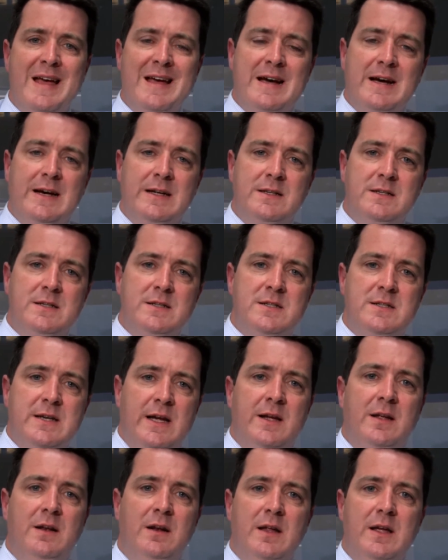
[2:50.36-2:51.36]
And
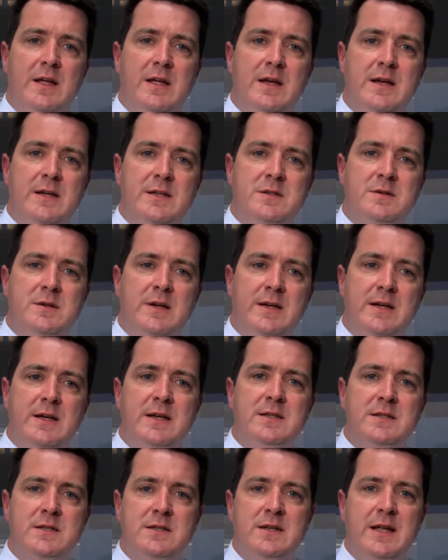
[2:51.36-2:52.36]
secondly, it
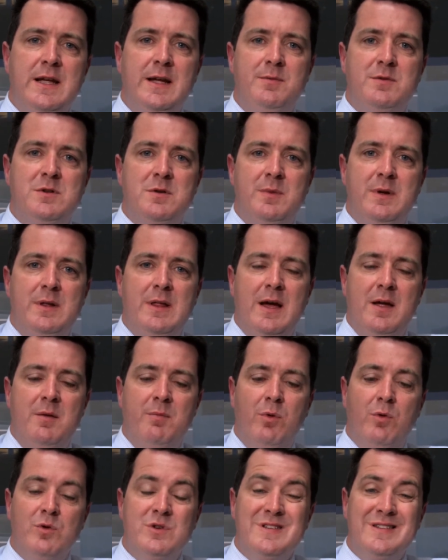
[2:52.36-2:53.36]
is deemed to be that
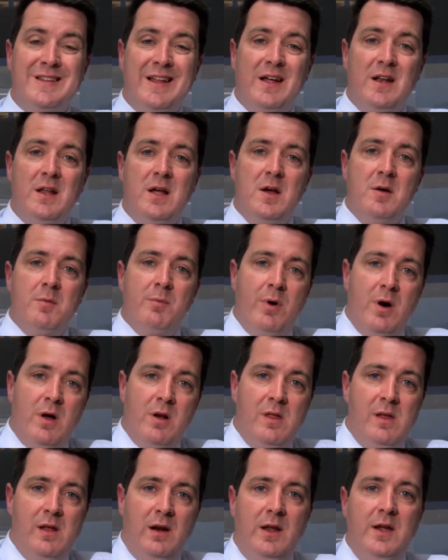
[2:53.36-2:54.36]
important that part
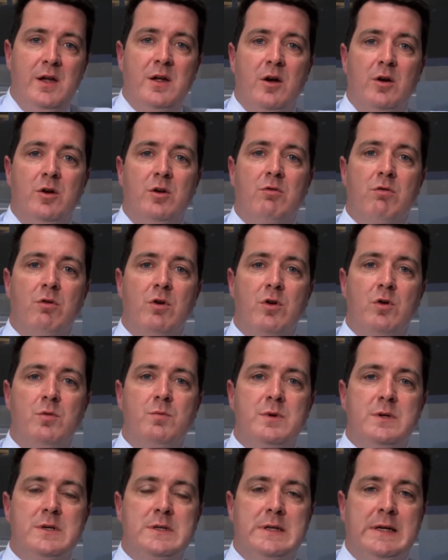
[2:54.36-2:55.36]
of the Alico
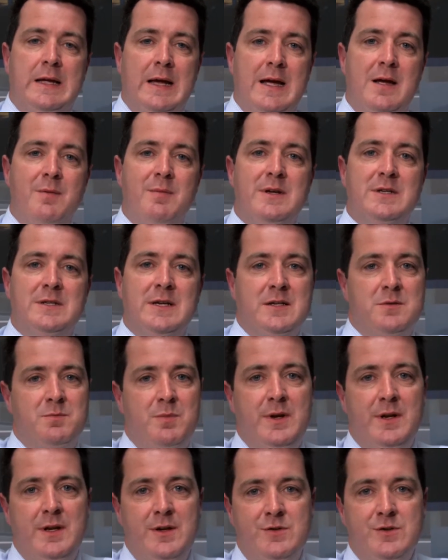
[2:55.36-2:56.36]
Group, KMS has
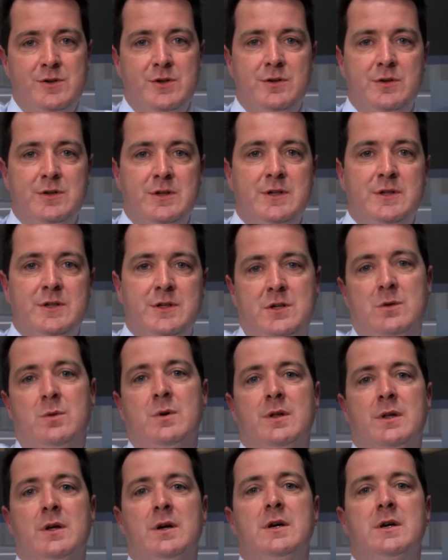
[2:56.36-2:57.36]
been introduced into 2
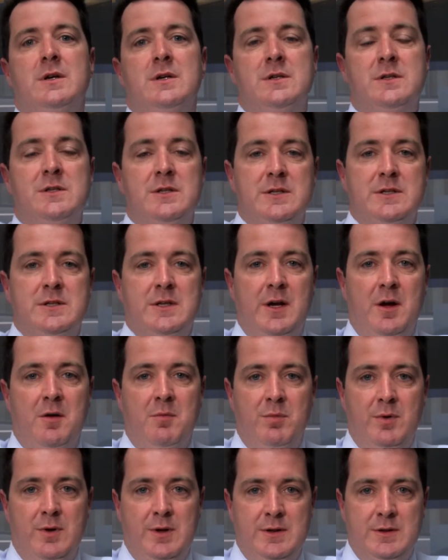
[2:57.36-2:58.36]
other sister
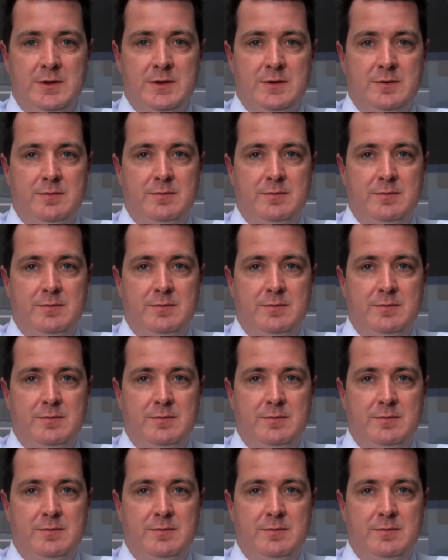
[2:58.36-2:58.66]
companies.